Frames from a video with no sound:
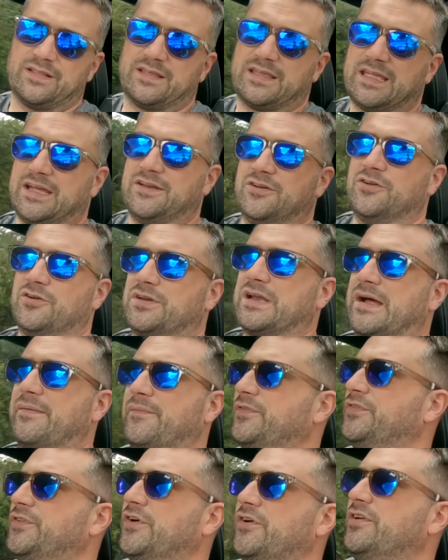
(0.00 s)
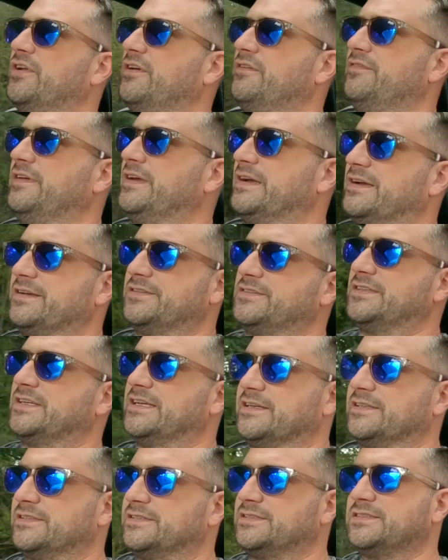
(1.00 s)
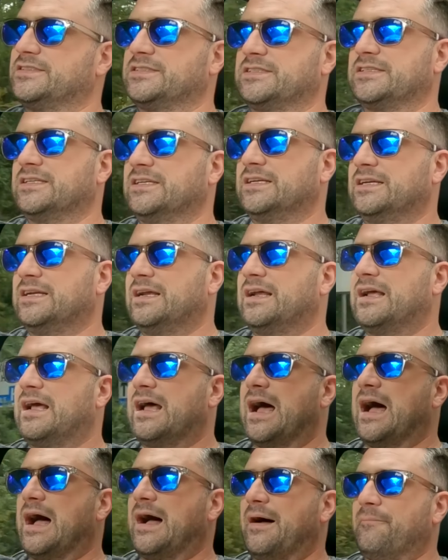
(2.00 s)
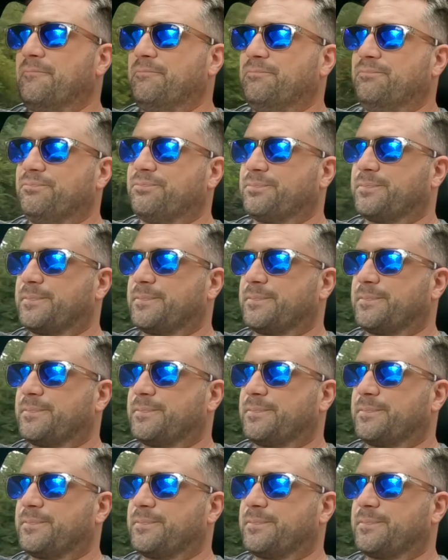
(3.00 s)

getting hooked up on dyno figures is um,